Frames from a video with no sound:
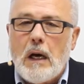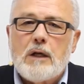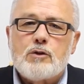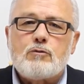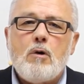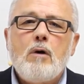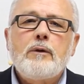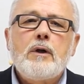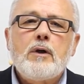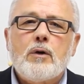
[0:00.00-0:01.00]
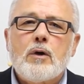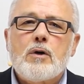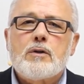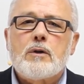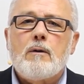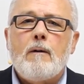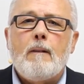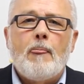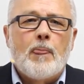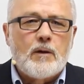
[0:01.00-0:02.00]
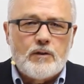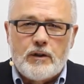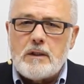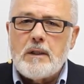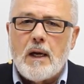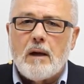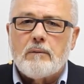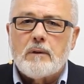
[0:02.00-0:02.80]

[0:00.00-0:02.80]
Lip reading: I strongly encourage you to sit down,